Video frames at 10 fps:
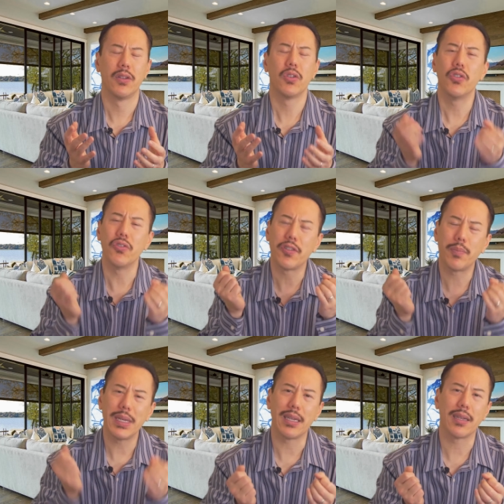to
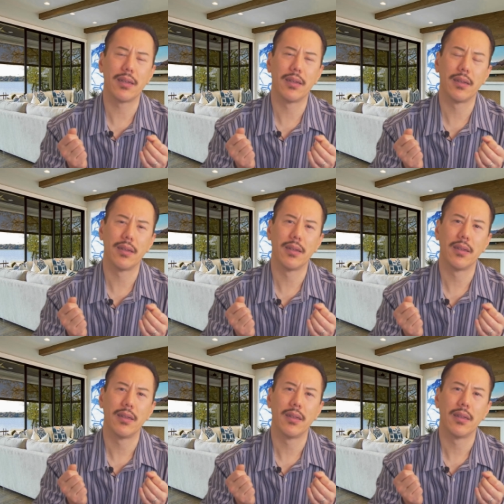speak
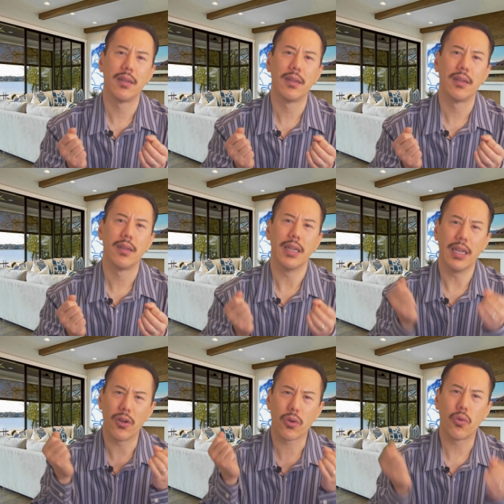
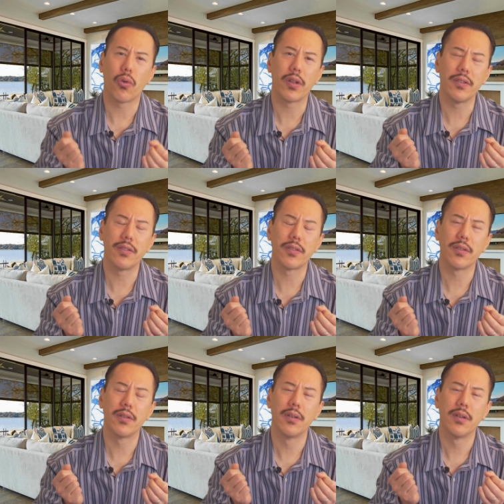in accordance
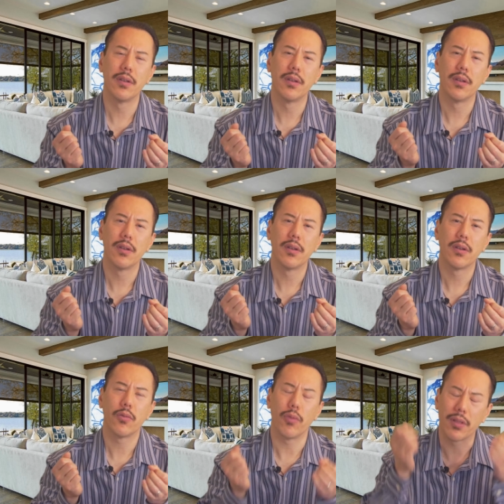
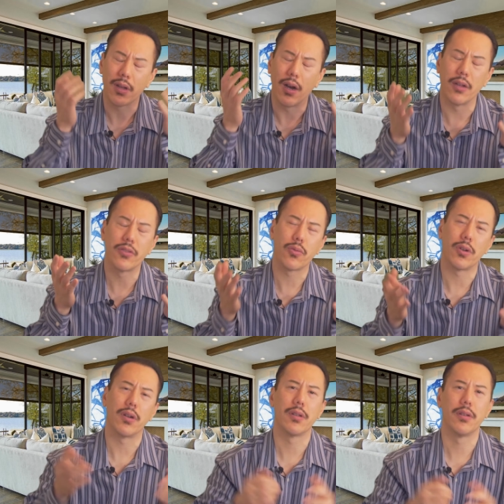with God's word.